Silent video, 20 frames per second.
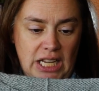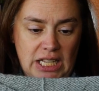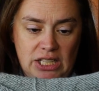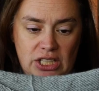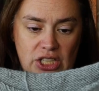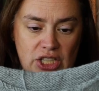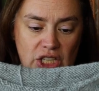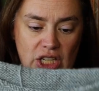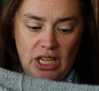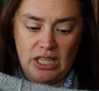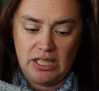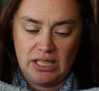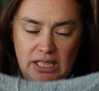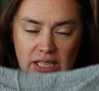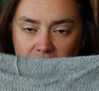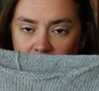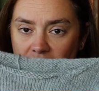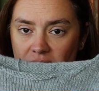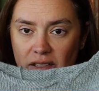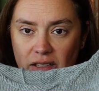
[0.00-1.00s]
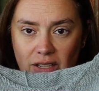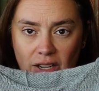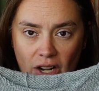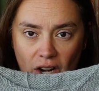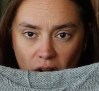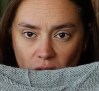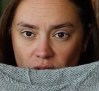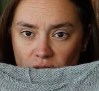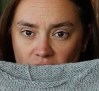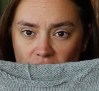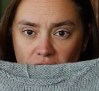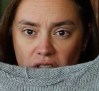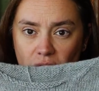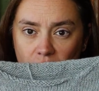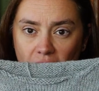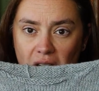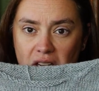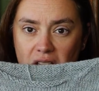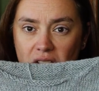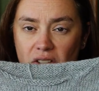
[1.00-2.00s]
It's just, you know, just your
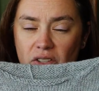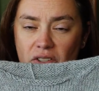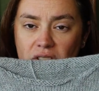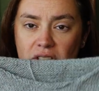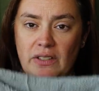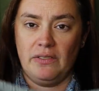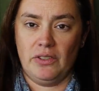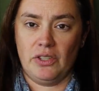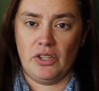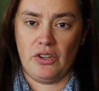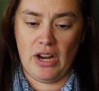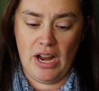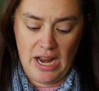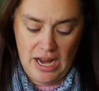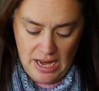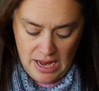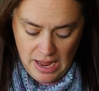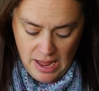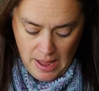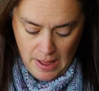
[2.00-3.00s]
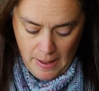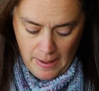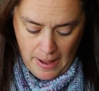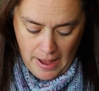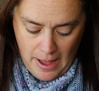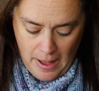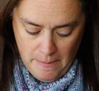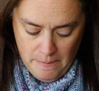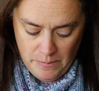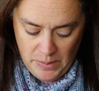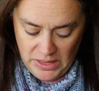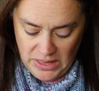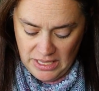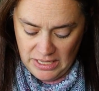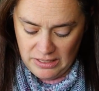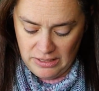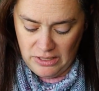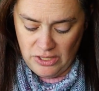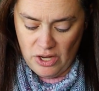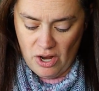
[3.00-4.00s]
regular silver gray. But
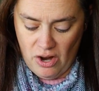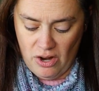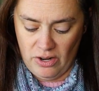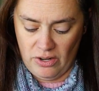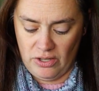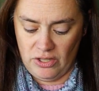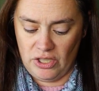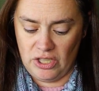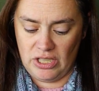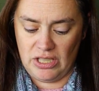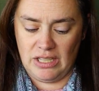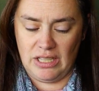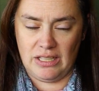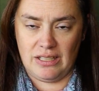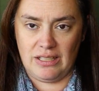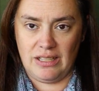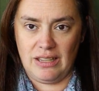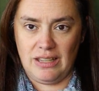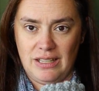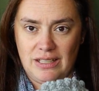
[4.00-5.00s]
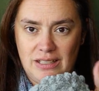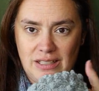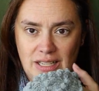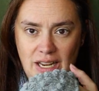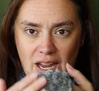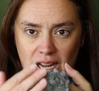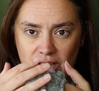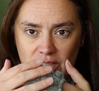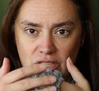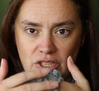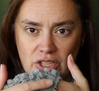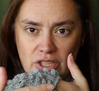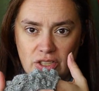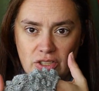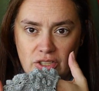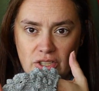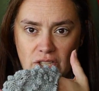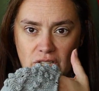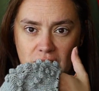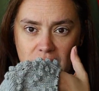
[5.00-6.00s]
this yarn, just this texture
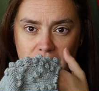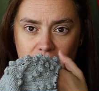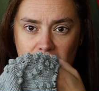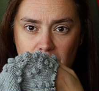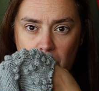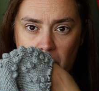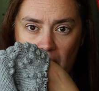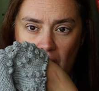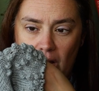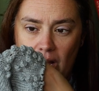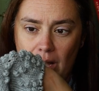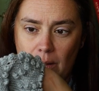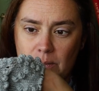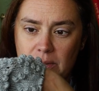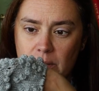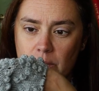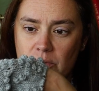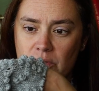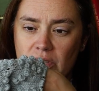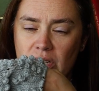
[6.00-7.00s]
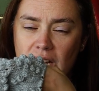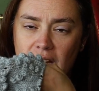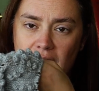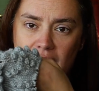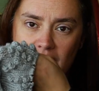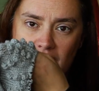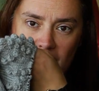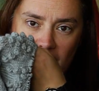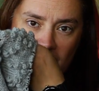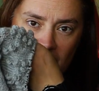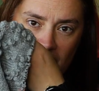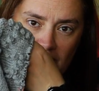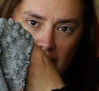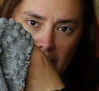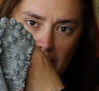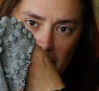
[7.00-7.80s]
just pops. I'm trying to